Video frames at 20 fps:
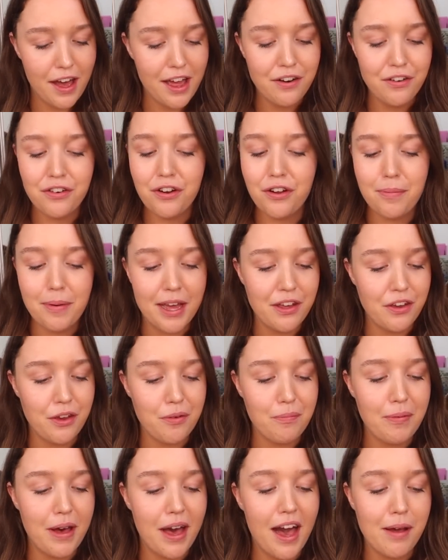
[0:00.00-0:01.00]
I don't know about
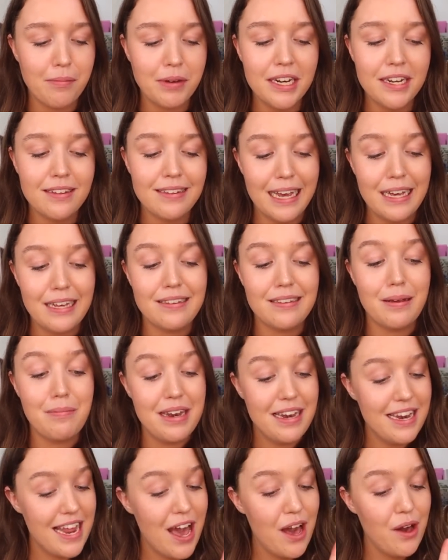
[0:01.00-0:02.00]
you, but I'm gonna set
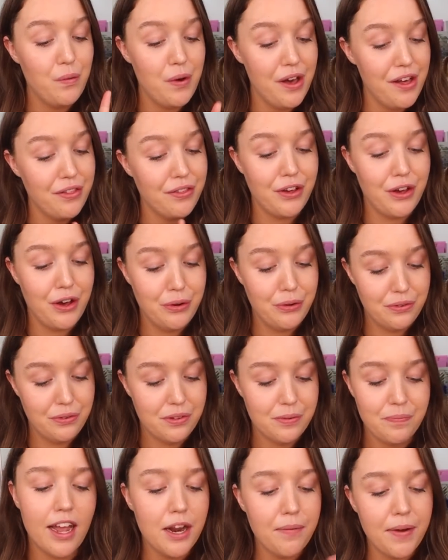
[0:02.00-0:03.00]
some net worth
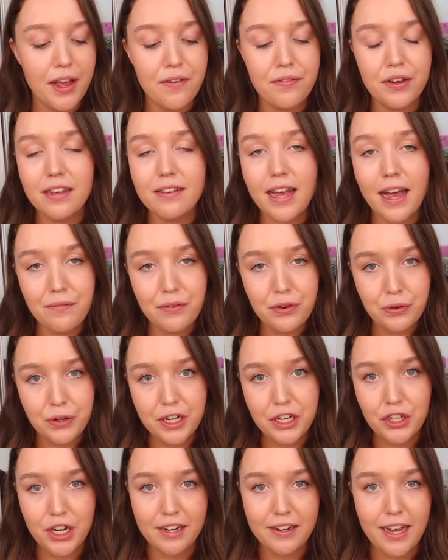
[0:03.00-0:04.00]
goals. Anyway, if you guys haven't
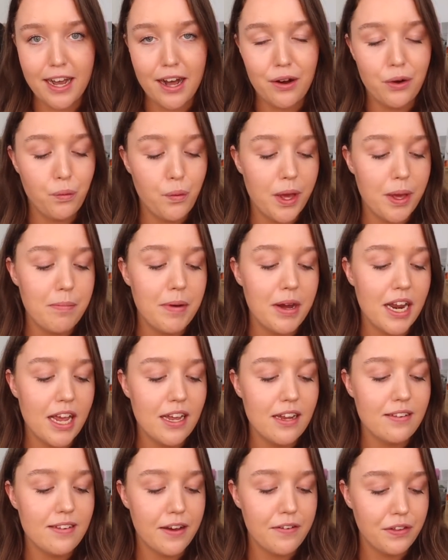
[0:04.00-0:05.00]
already checked out
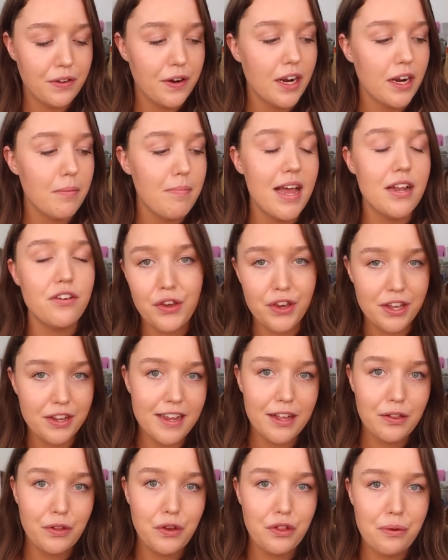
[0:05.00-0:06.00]
WeMoney, definitely recommend. You can
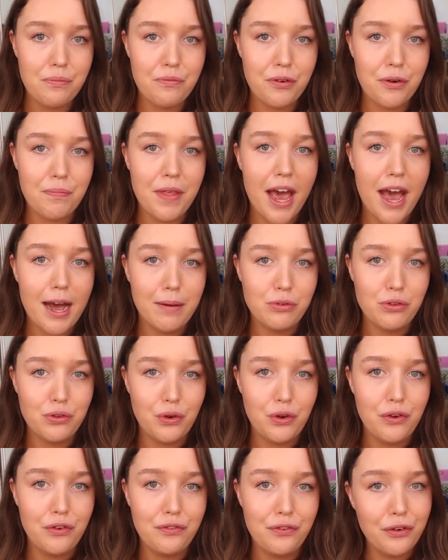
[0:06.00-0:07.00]
download them from the App
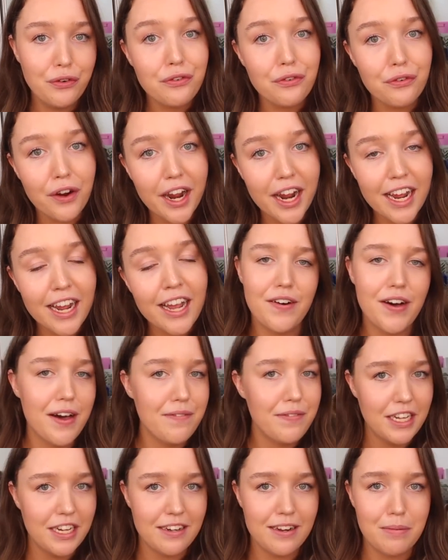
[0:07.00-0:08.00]
Store for free. I'll
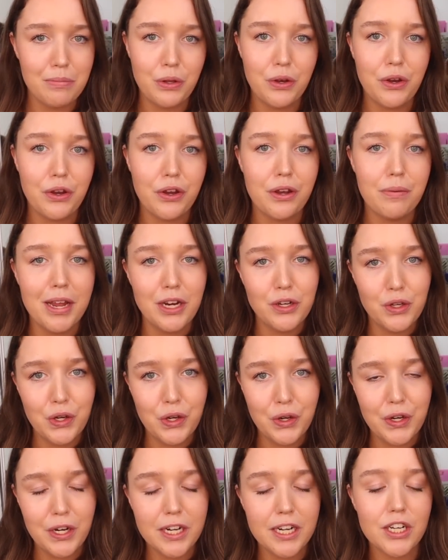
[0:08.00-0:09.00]
have a link down below. Make sure
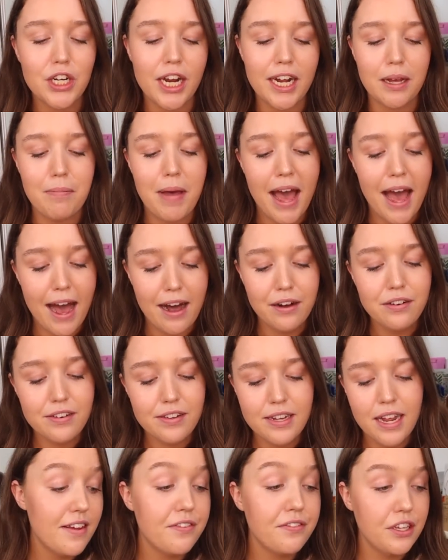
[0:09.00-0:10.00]
you go check them
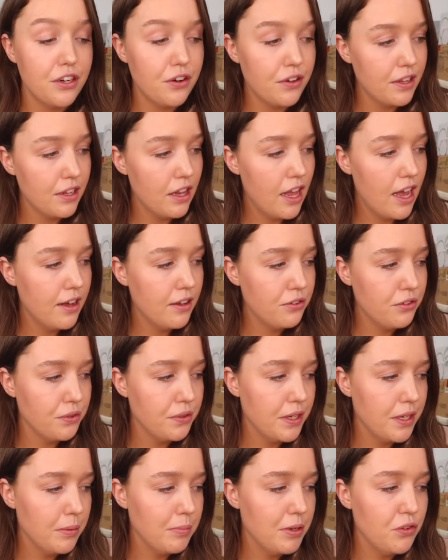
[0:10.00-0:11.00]
out. Definitely not the last
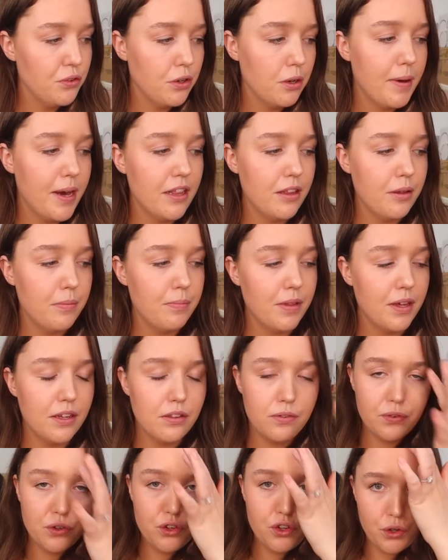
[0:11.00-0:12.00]
you'll hear me talk about them,
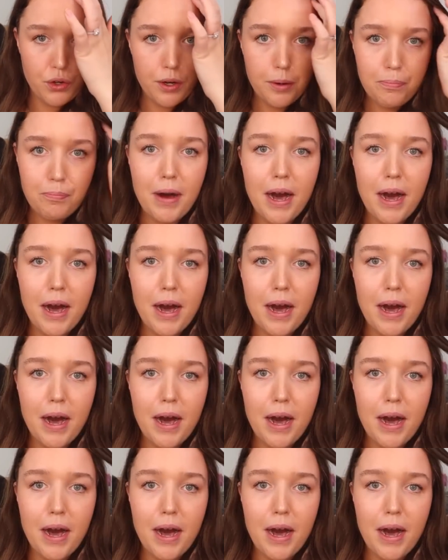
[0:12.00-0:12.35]
that's for sure.